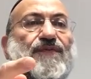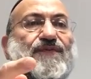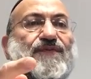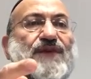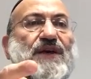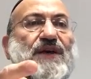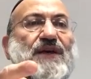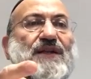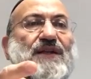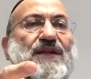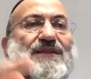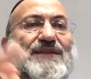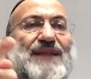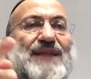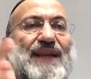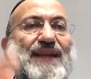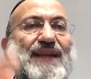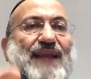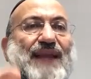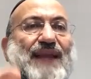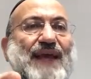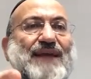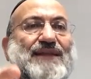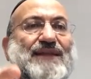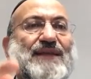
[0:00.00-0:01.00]
feel the
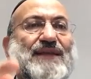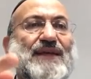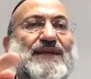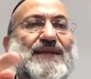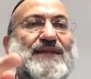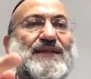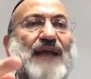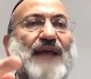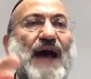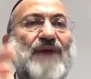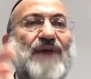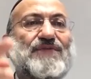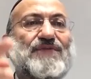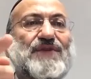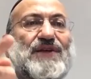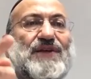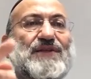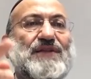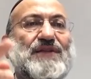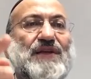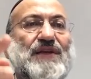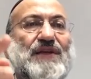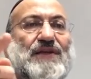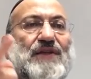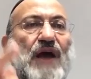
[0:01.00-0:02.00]
ladies after
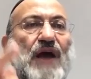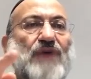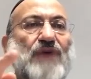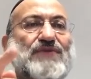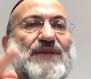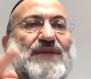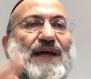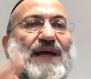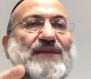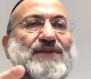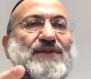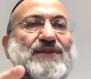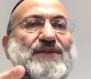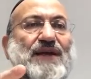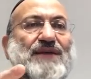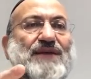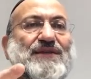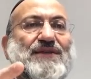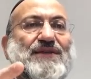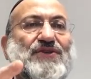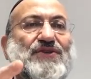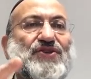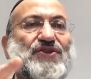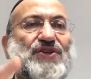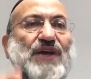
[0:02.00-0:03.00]
3,000
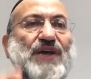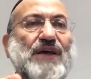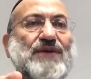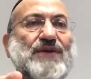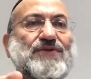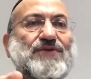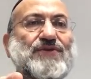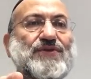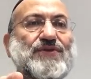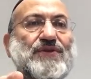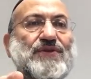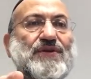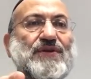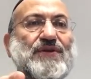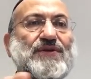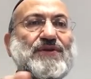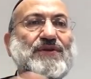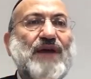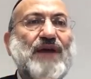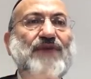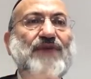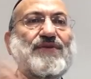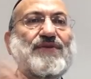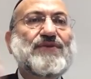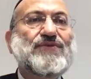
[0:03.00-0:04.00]
years changed.
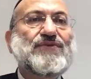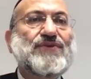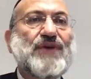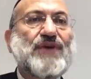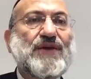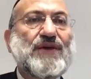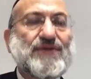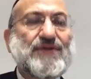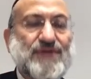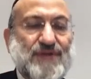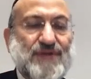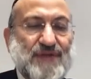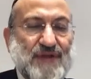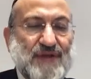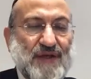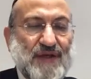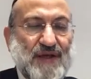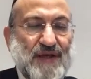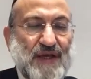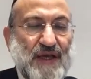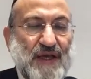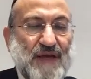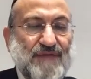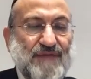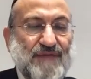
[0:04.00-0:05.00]
Nothing changed.
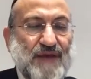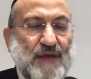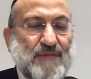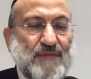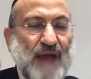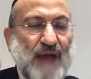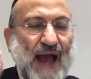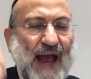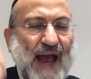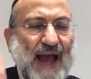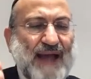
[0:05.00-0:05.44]
If